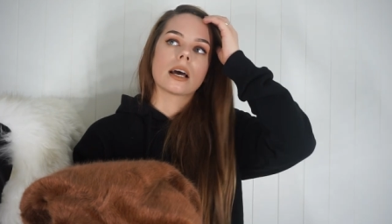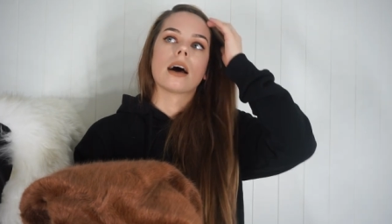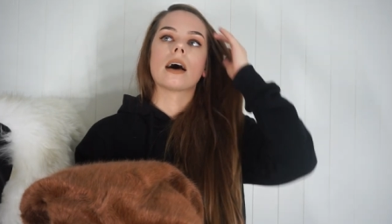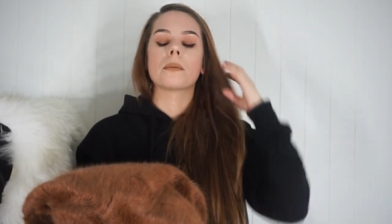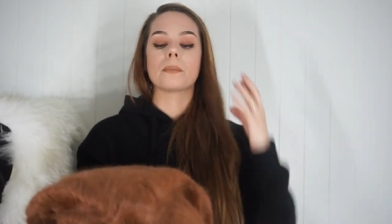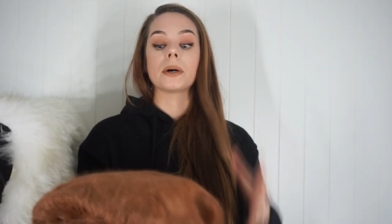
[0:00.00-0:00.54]

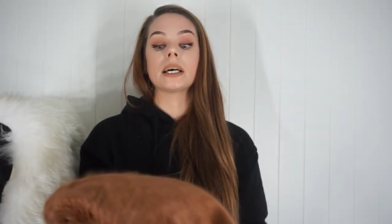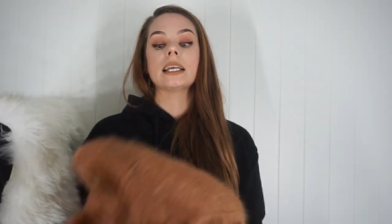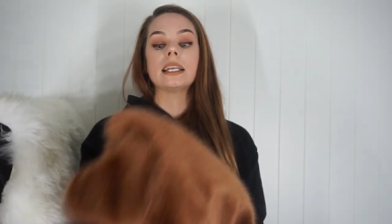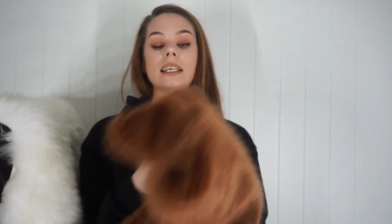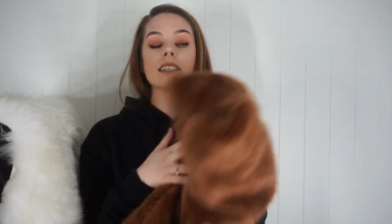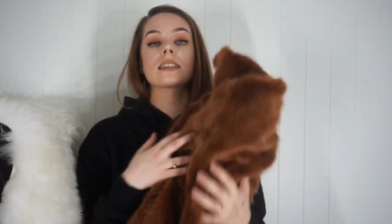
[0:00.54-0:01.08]
But
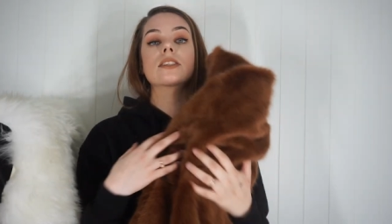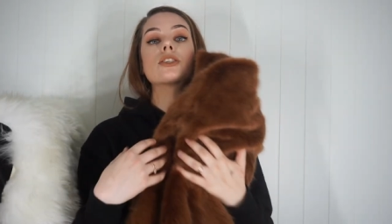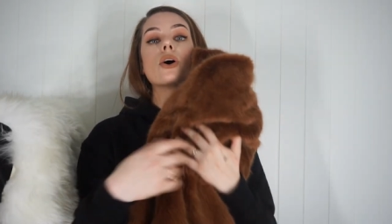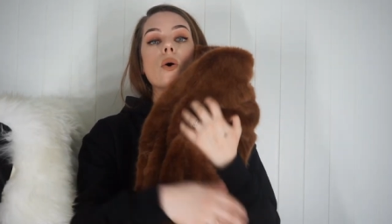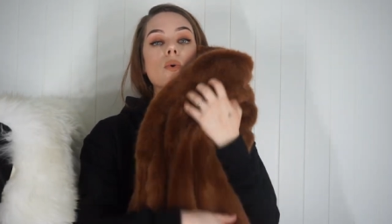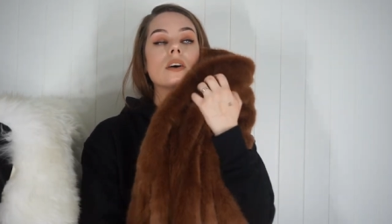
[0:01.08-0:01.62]
it is
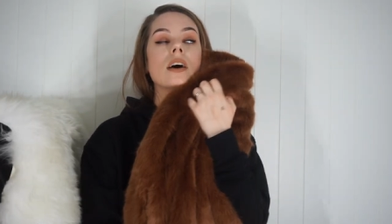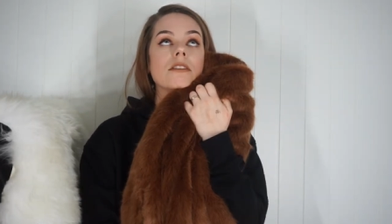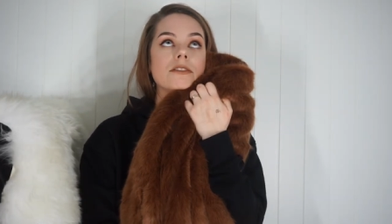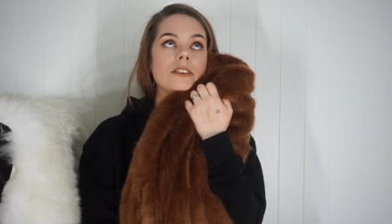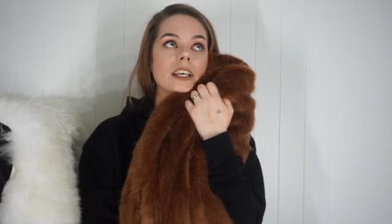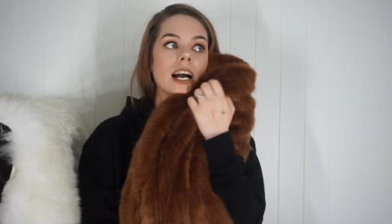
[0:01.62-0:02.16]
so
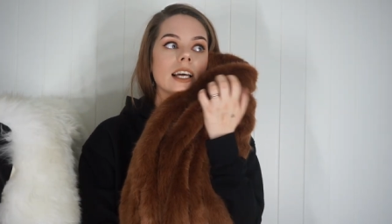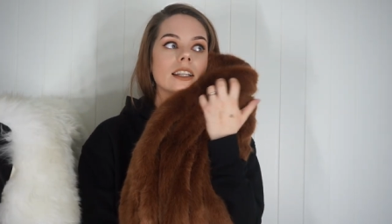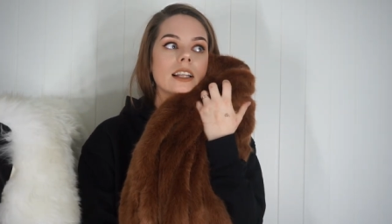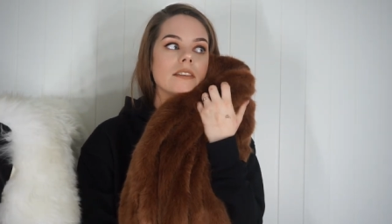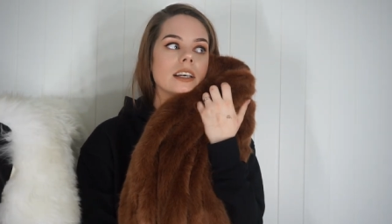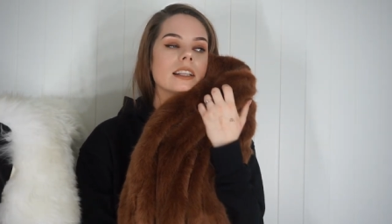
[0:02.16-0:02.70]
comfy. I
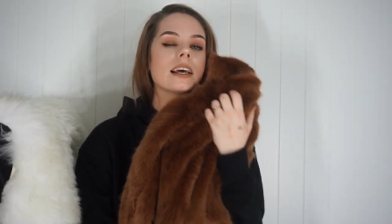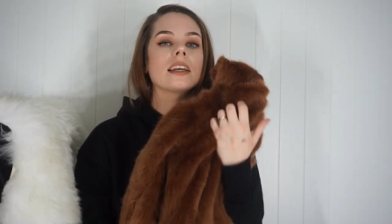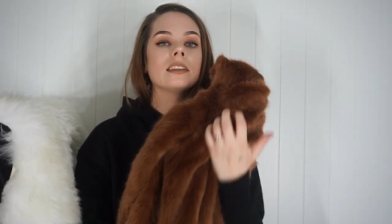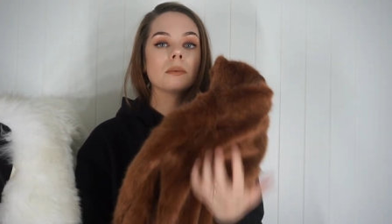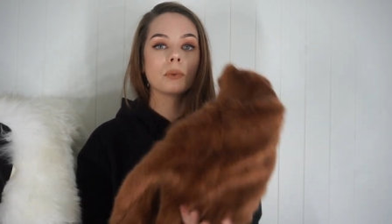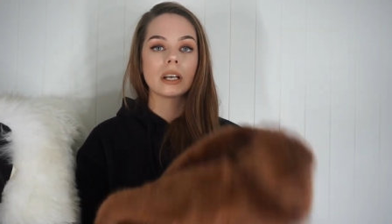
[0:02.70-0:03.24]
love it. Like
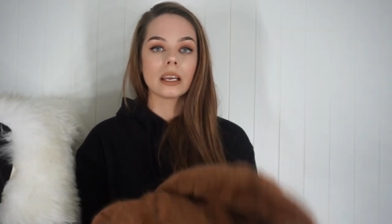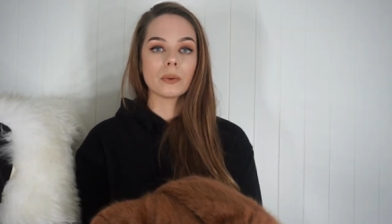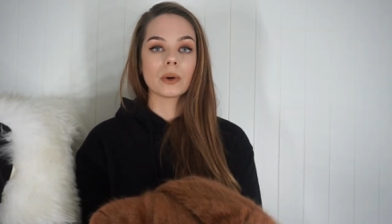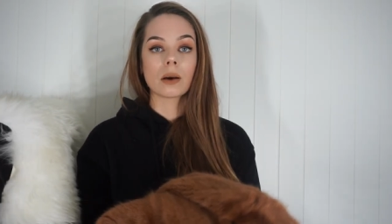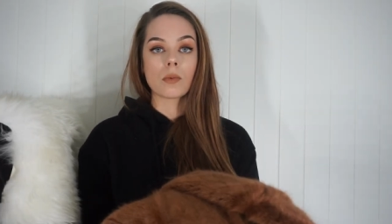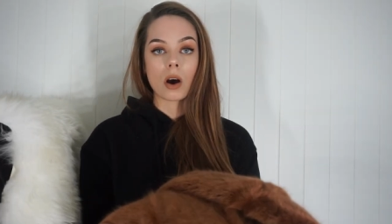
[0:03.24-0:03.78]
in the morning
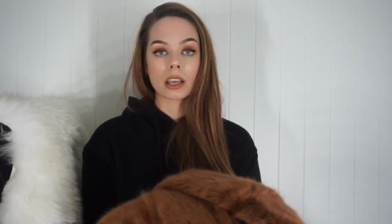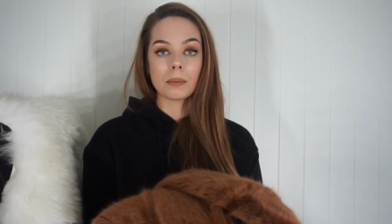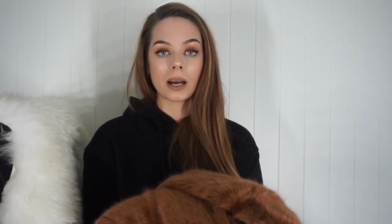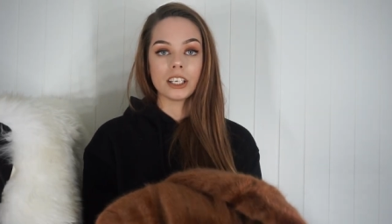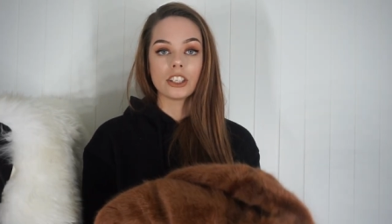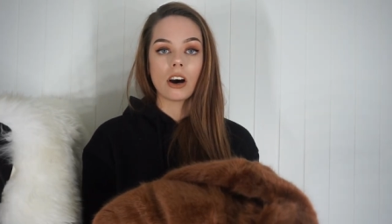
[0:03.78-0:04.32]
when I'm walking
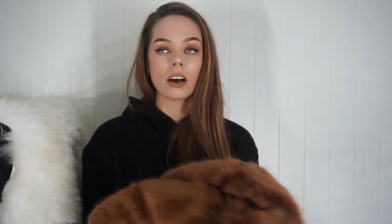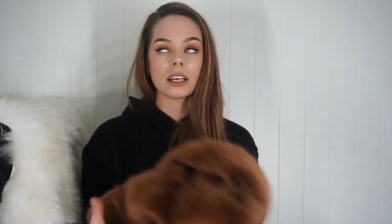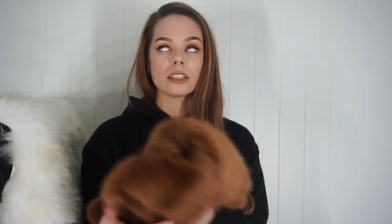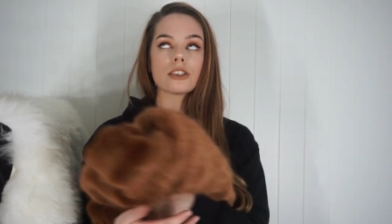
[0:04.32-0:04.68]
my dog,